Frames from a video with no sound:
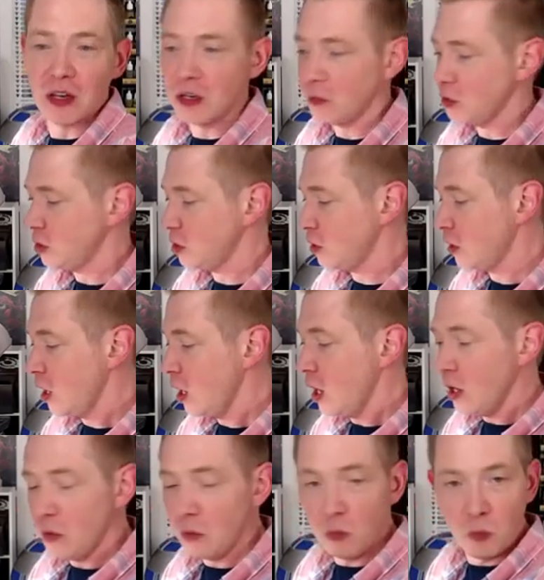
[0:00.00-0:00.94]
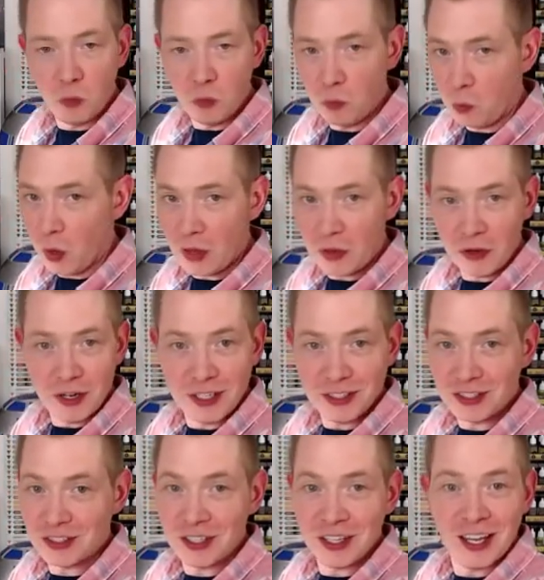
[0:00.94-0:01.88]
I'm sure whether
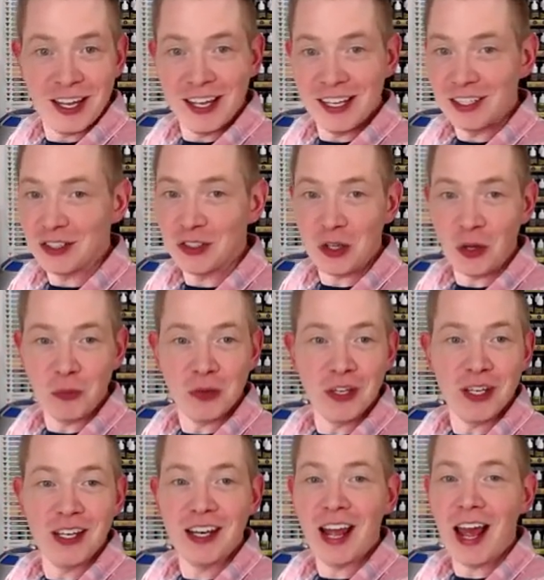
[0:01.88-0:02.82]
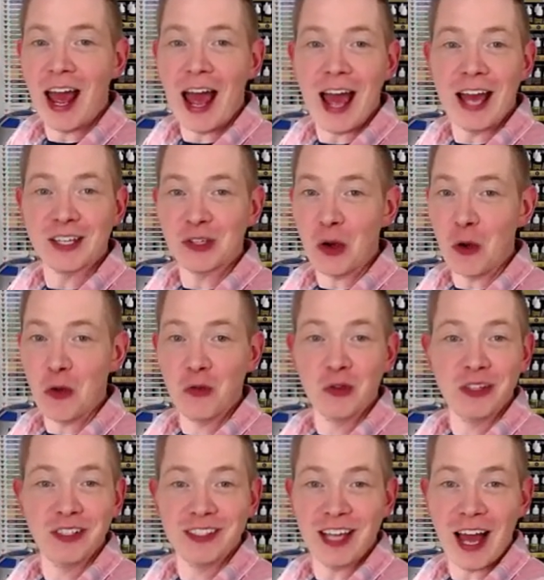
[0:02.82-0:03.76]
it's something as over
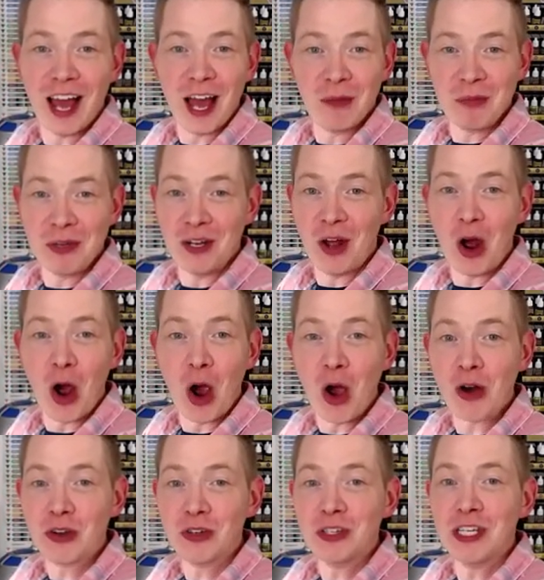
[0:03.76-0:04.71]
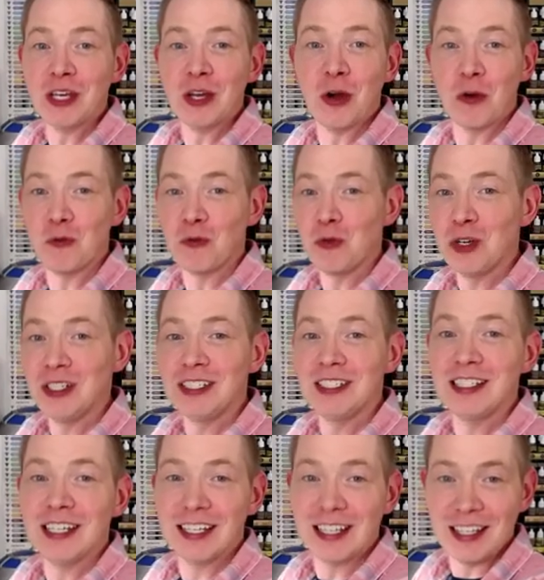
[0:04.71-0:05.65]
the top and utterly
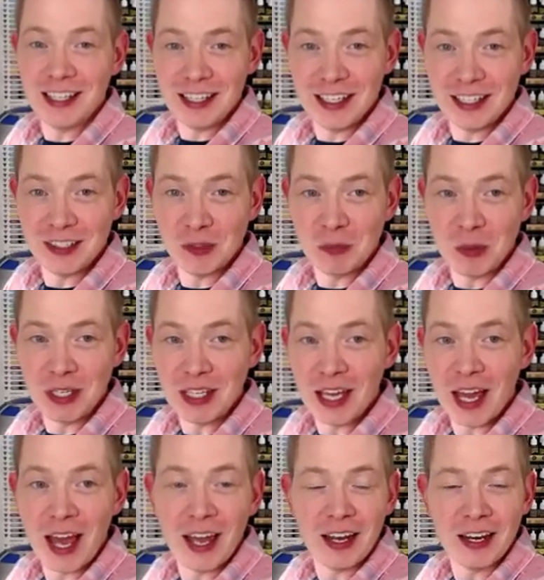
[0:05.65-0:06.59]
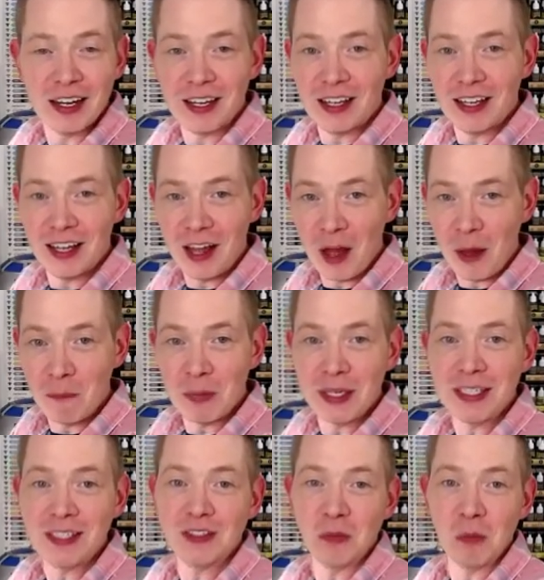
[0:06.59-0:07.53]
ridiculous, but yet a
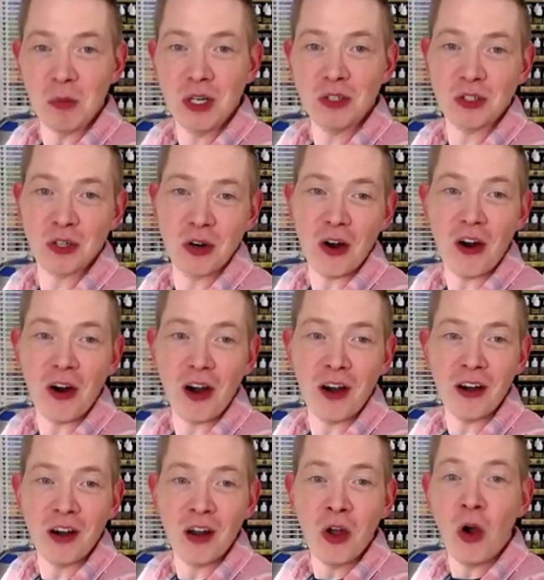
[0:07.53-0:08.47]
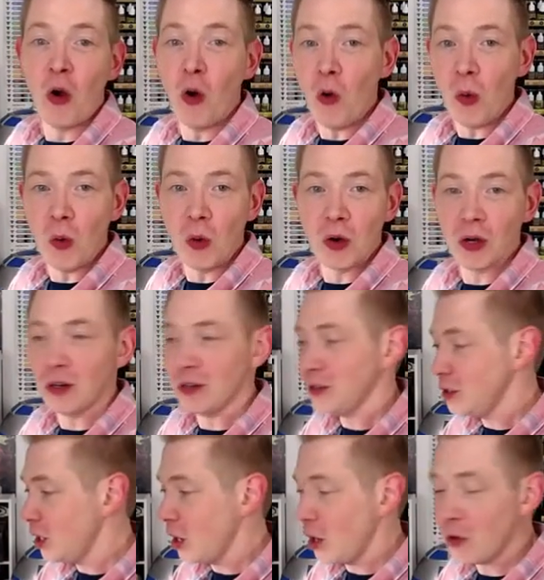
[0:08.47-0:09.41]
piece of miniature art, or,
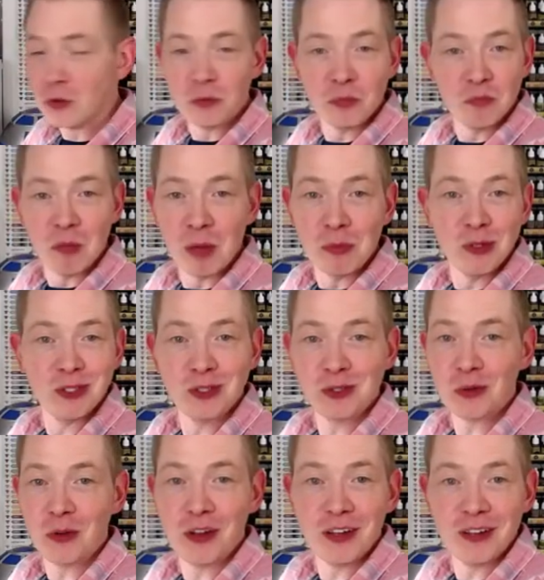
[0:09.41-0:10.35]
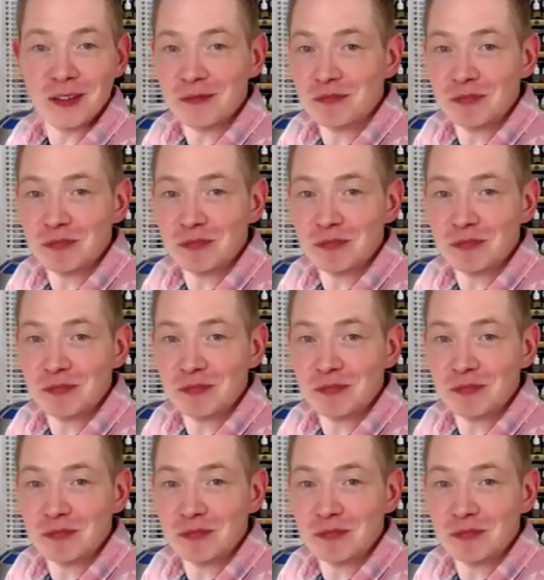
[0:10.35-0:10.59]
you know, maybe you just want